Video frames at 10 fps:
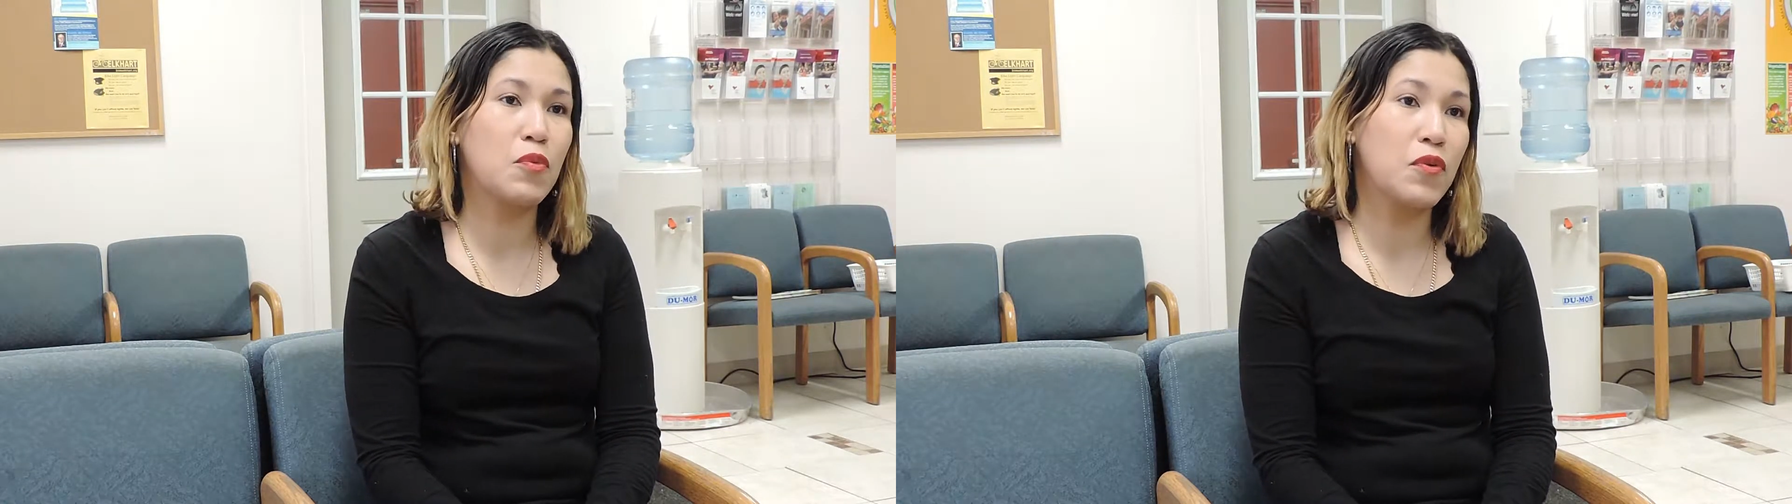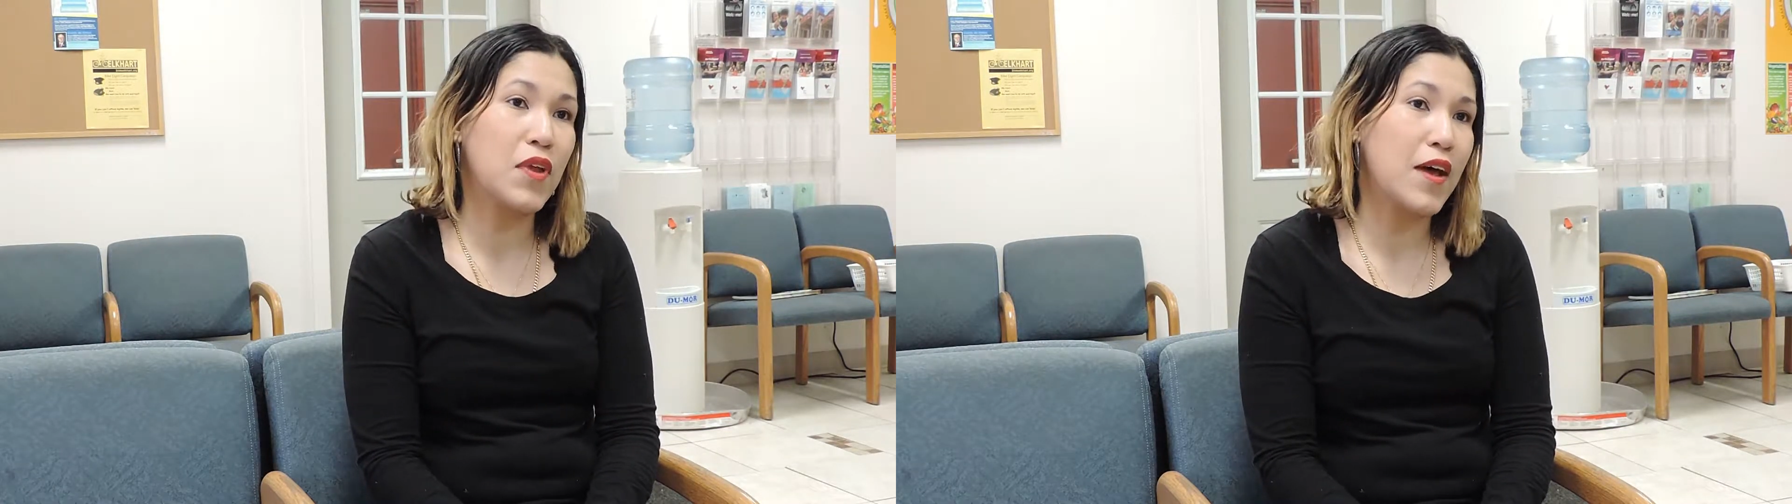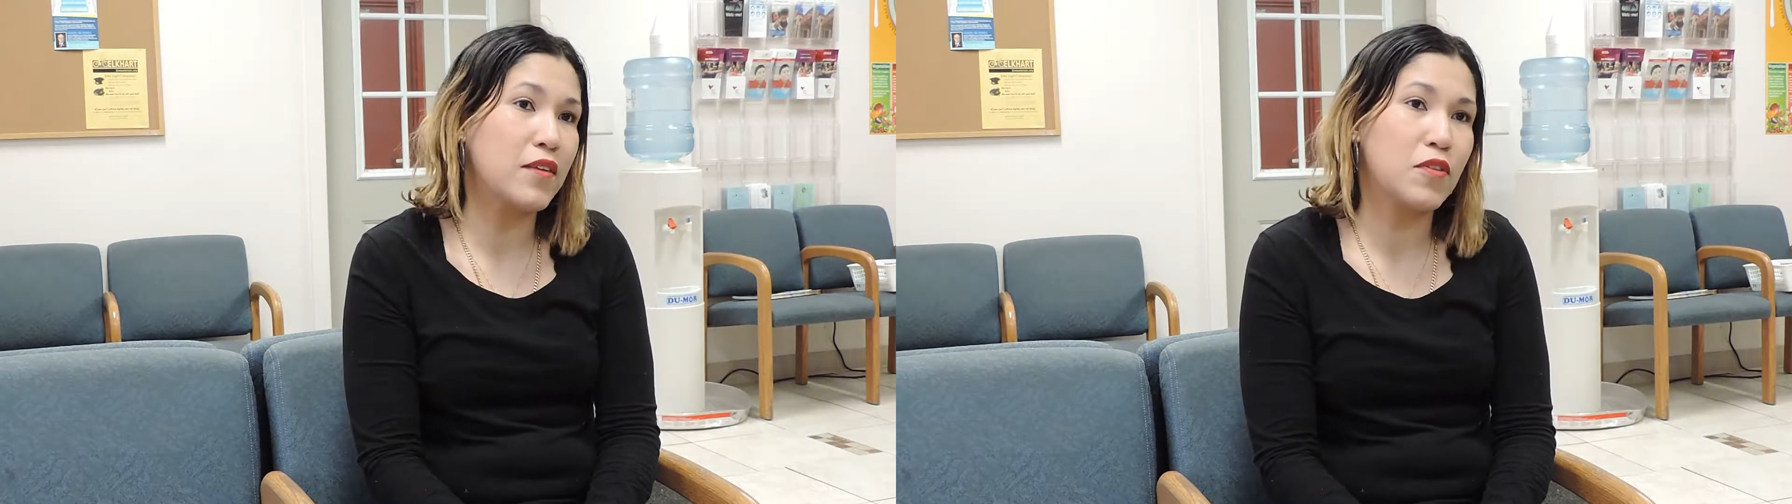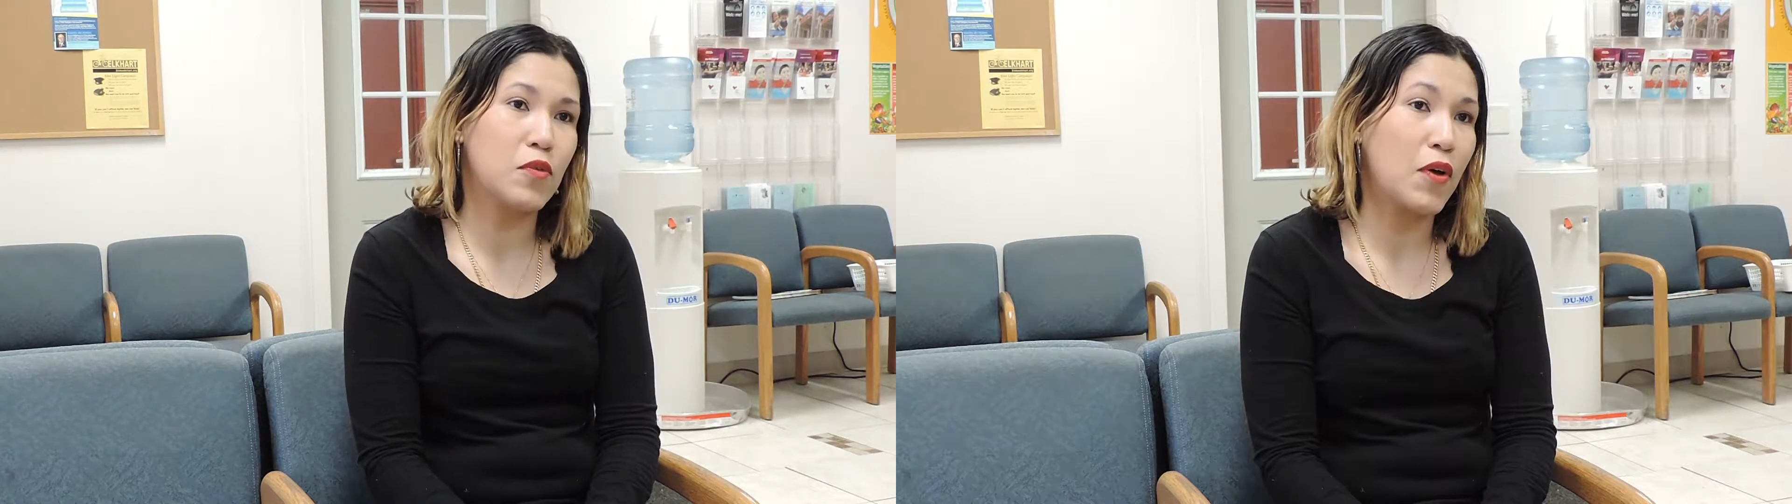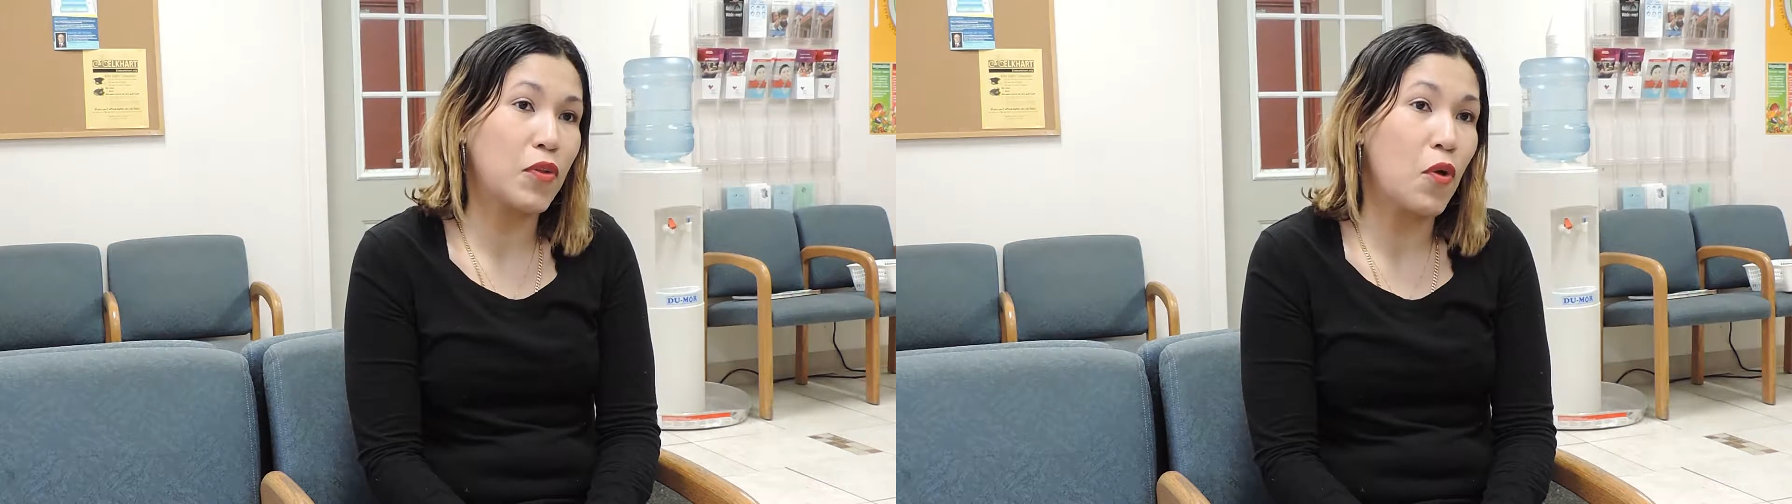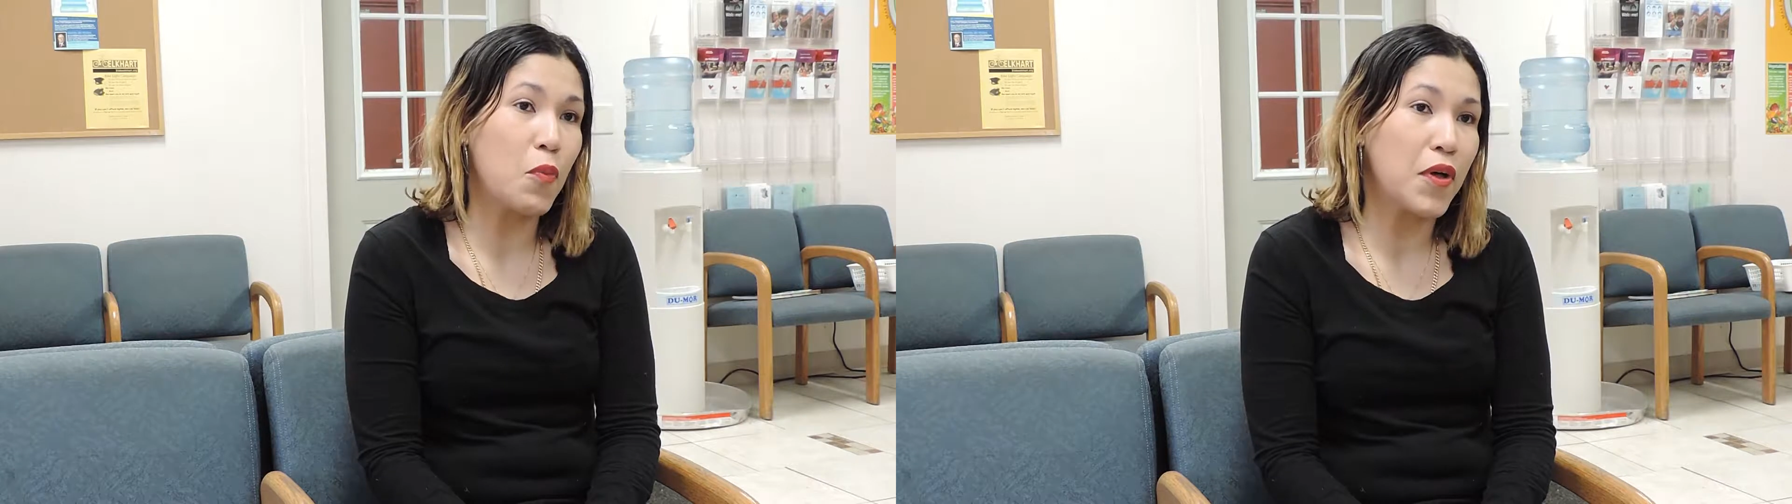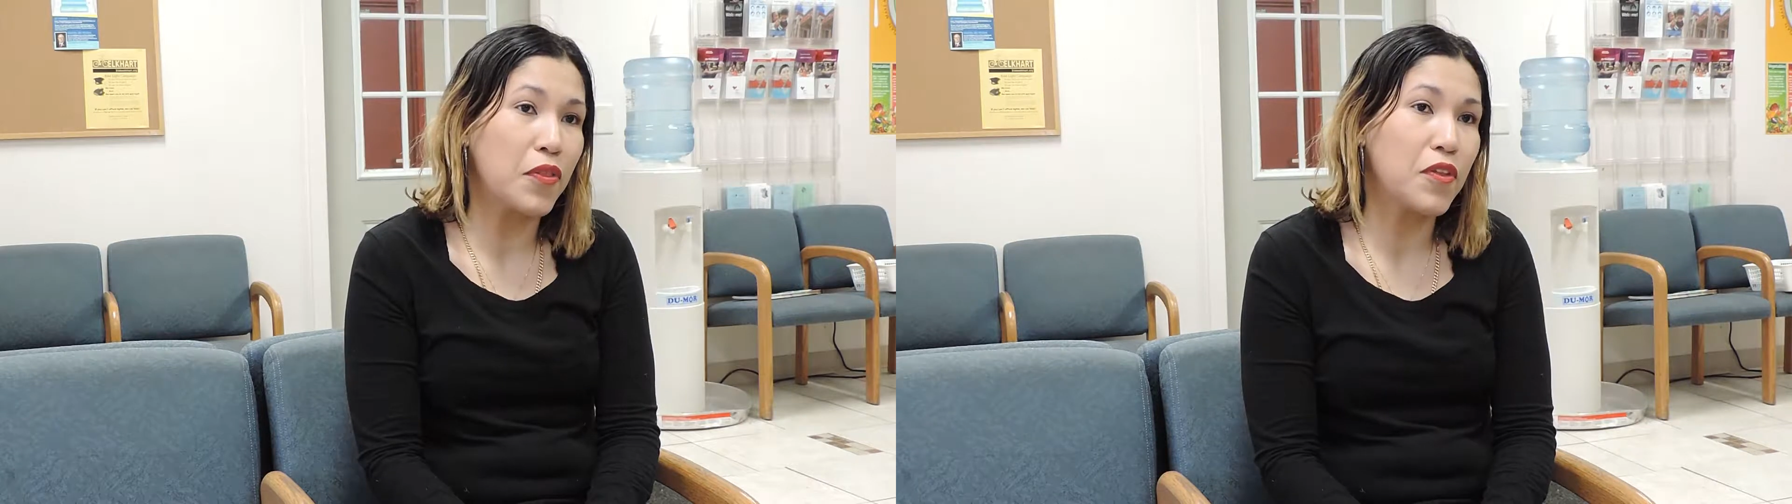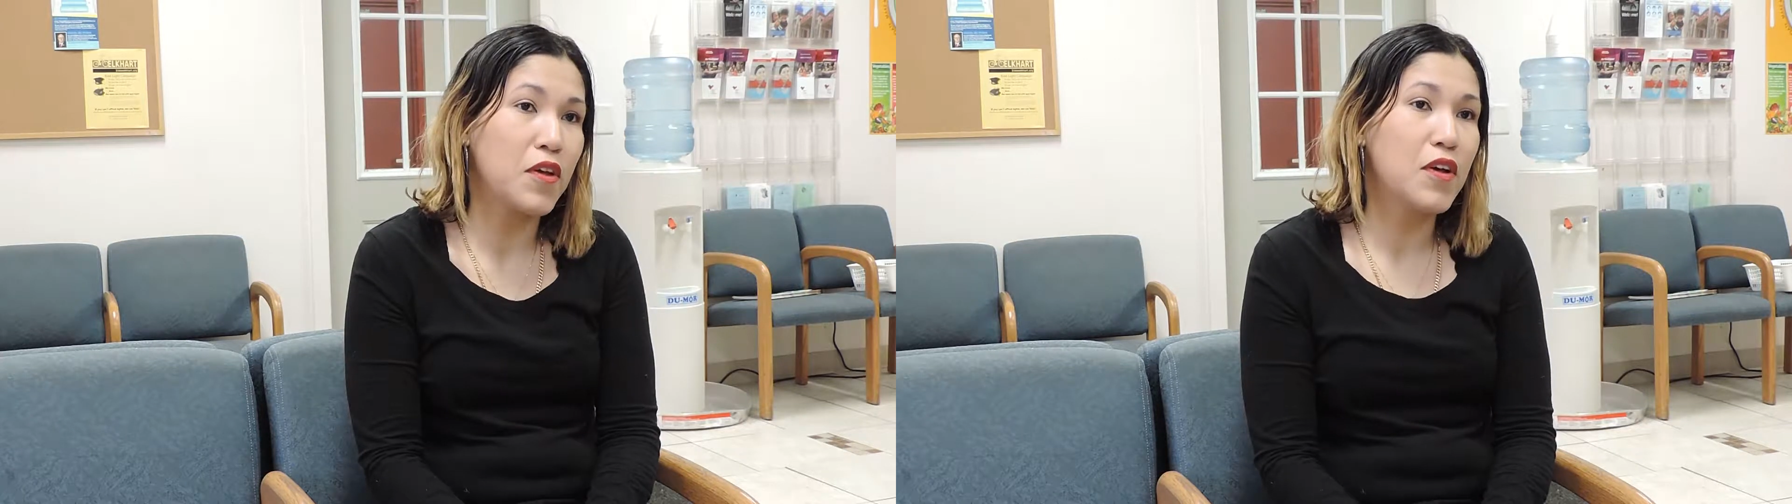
won't last throughout the whole month.